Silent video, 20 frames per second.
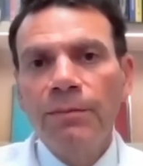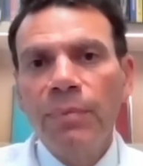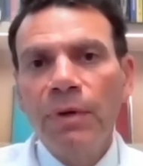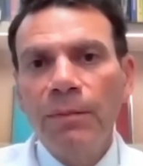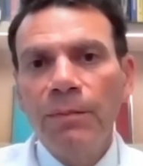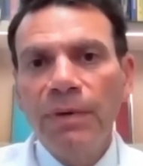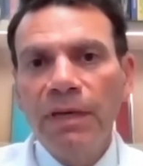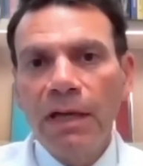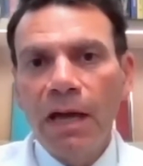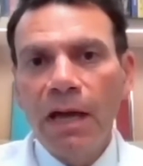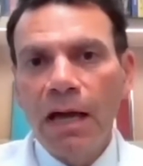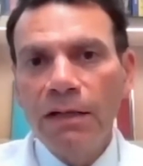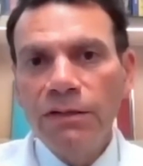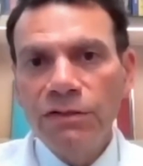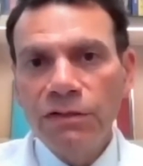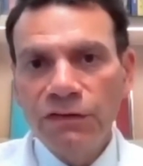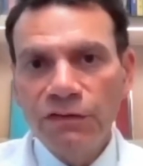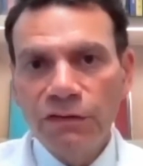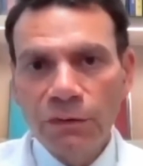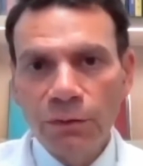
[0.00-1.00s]
But beyond
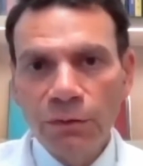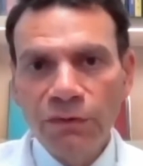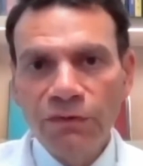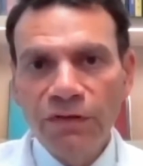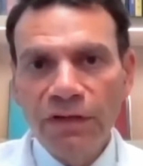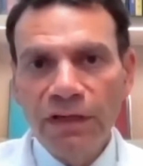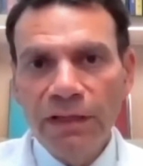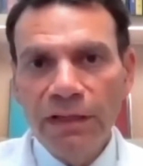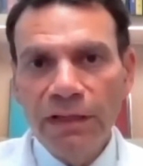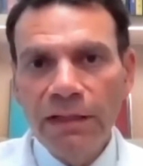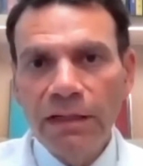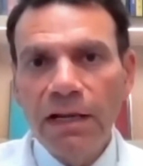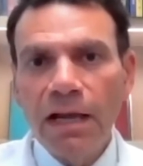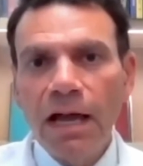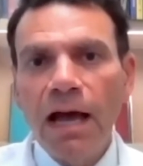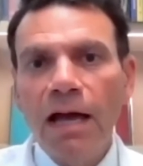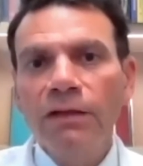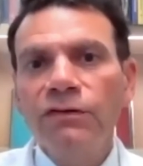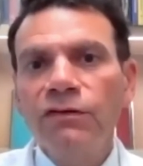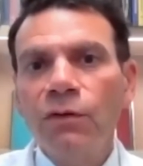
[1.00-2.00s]
just the routine
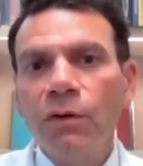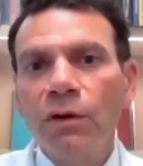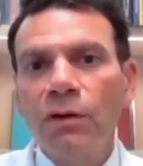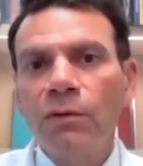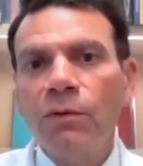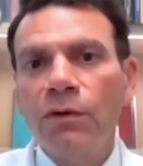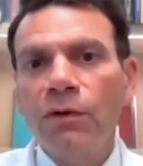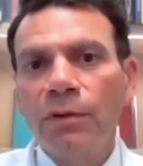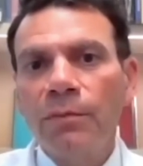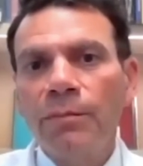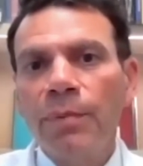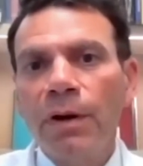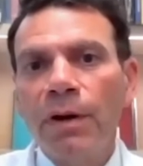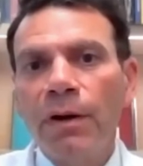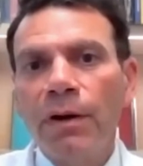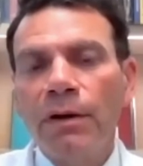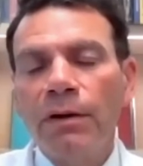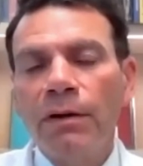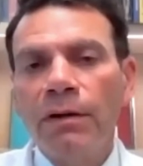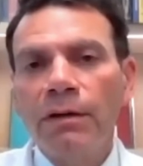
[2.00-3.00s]
contouring with a
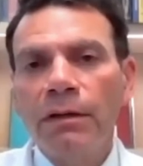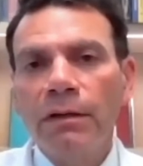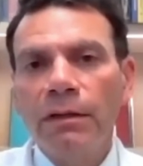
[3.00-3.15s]
burr,